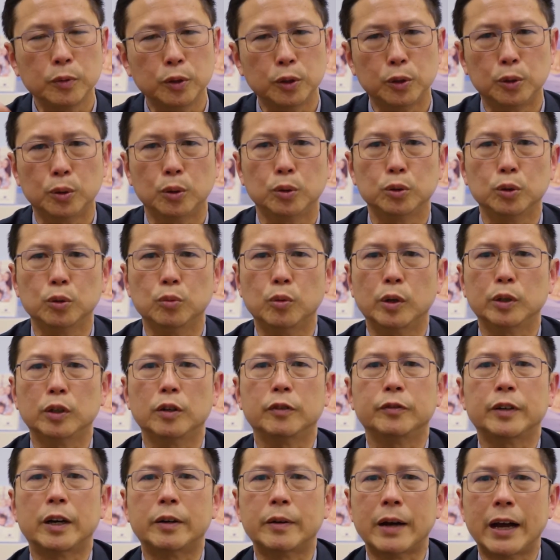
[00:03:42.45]
You go to one
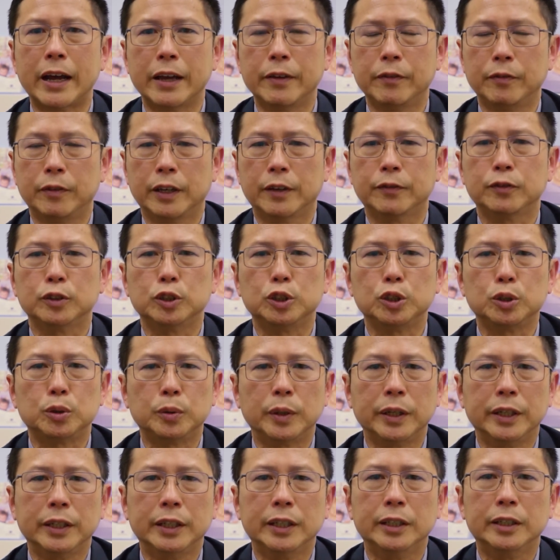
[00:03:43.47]
of our IVF
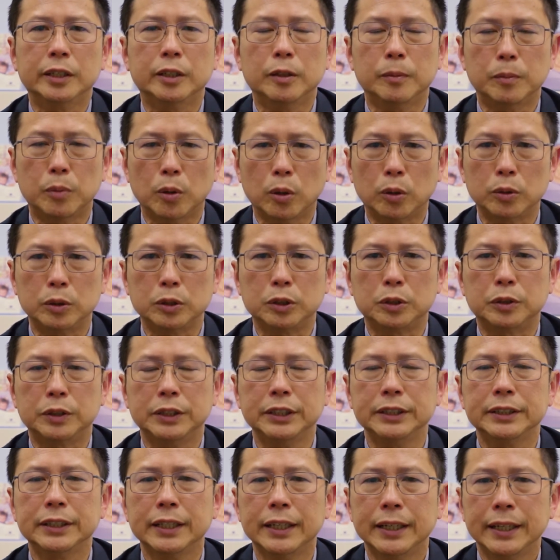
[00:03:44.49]
Australia
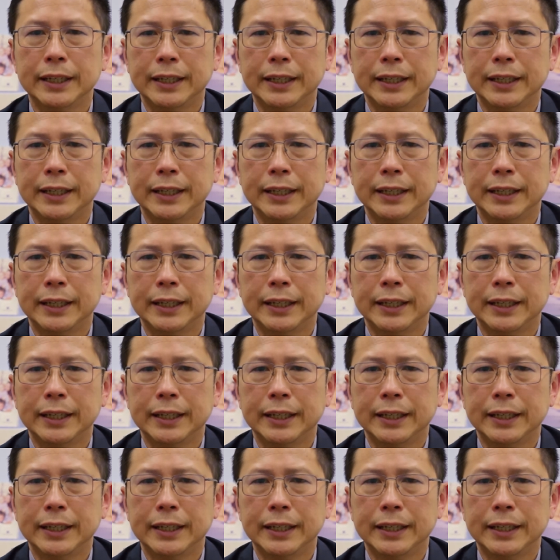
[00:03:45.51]
laboratories,